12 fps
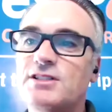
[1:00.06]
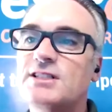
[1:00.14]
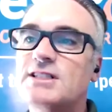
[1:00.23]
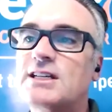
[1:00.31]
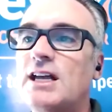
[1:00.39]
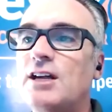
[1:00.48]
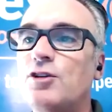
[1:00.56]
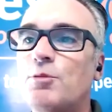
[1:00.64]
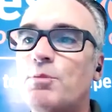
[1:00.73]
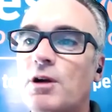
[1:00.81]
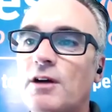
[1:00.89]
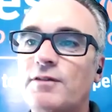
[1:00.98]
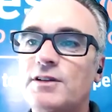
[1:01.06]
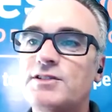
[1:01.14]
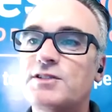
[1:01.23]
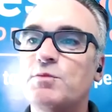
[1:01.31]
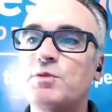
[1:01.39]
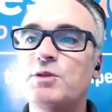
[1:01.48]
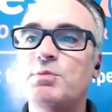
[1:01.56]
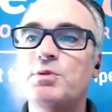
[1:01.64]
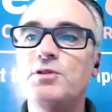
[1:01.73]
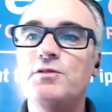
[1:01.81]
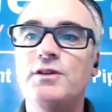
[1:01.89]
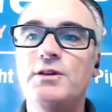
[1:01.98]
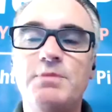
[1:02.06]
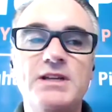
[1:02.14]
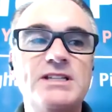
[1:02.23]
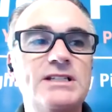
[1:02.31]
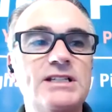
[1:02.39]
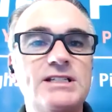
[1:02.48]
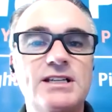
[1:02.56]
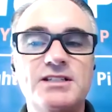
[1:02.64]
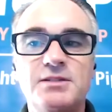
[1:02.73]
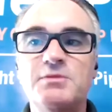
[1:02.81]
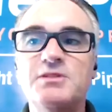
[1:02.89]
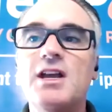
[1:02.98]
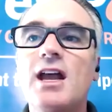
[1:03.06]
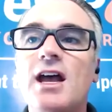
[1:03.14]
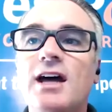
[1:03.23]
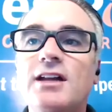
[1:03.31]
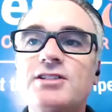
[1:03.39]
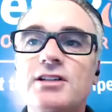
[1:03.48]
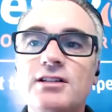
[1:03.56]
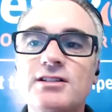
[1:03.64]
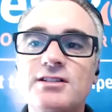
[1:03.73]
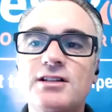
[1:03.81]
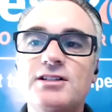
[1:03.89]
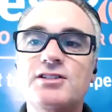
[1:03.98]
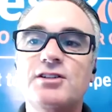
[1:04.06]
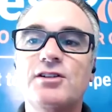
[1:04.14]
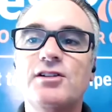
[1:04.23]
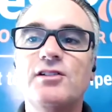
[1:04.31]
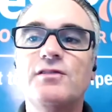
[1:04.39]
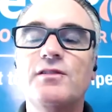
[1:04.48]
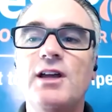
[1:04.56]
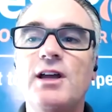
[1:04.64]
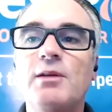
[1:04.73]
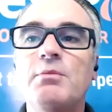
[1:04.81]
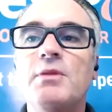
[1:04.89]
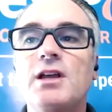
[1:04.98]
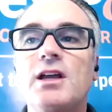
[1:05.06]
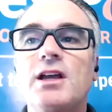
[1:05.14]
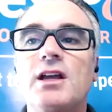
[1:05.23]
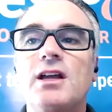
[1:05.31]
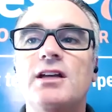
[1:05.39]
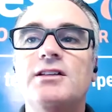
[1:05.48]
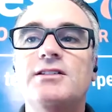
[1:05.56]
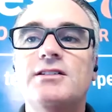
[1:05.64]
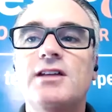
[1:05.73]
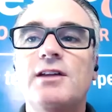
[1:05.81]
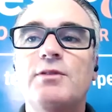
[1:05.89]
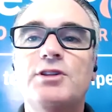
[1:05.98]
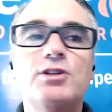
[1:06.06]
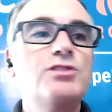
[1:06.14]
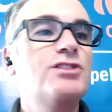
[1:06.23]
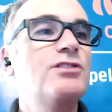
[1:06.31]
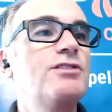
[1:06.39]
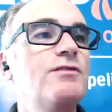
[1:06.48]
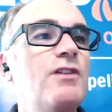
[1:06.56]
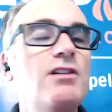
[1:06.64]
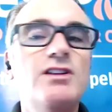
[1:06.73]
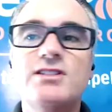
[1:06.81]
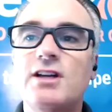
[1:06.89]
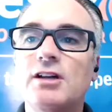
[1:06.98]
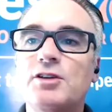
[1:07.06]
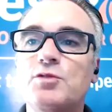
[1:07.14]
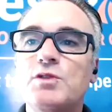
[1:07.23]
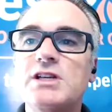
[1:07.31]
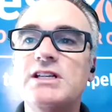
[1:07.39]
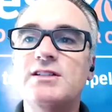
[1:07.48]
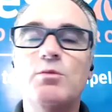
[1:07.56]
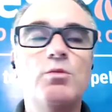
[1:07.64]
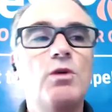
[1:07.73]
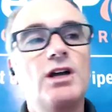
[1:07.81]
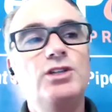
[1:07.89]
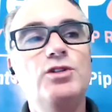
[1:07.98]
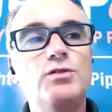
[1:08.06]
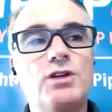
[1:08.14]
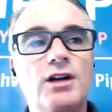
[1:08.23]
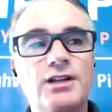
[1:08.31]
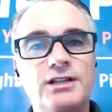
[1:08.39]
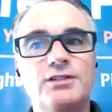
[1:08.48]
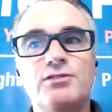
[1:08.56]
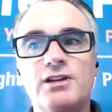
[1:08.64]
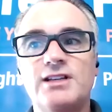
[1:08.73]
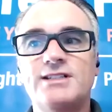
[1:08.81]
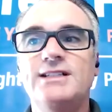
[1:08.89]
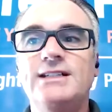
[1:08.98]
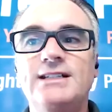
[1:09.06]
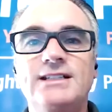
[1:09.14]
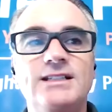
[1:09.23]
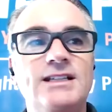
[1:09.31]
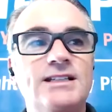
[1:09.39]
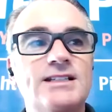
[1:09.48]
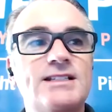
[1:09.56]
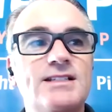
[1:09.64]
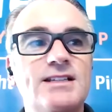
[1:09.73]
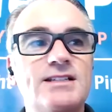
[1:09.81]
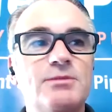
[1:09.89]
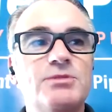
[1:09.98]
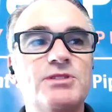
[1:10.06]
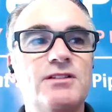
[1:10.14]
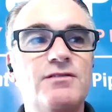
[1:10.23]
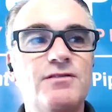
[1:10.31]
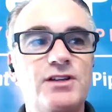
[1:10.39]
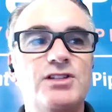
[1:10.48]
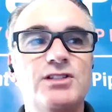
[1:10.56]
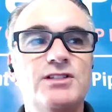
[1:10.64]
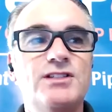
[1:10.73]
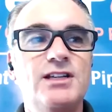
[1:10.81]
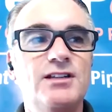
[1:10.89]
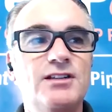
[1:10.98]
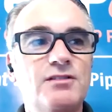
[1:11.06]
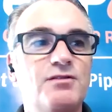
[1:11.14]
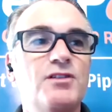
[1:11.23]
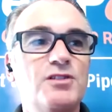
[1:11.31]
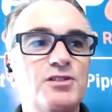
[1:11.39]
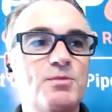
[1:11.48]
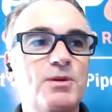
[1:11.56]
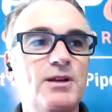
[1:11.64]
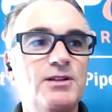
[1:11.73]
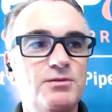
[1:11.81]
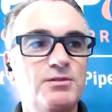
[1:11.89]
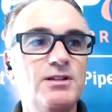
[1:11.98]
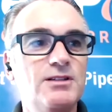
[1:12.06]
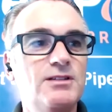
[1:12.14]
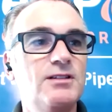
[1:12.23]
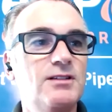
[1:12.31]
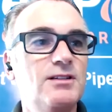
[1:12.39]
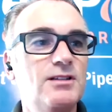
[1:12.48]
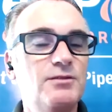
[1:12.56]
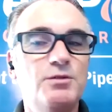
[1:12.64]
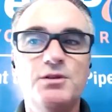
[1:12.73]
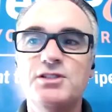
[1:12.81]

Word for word: and scale your profits with proven business systems. And actually, i just like to start off, um, David. There's there's a very solid reason why you got interested in in systems and efficiency in the first place, right? If you want to